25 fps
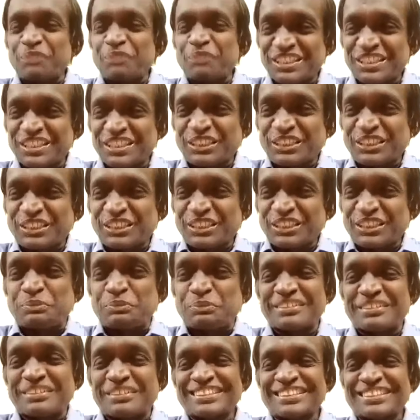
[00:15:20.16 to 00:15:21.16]
Let me become
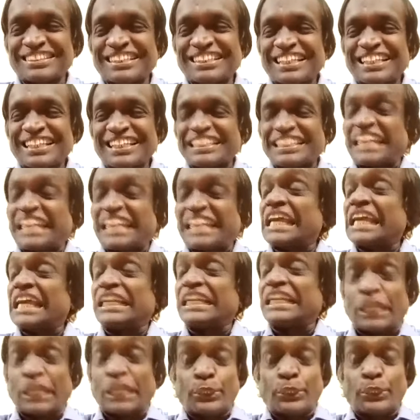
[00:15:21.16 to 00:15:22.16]
first a famous
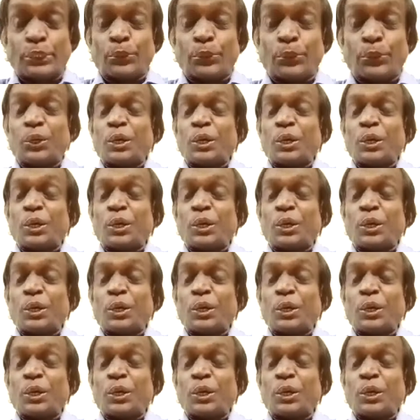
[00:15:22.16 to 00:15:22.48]
person. I tell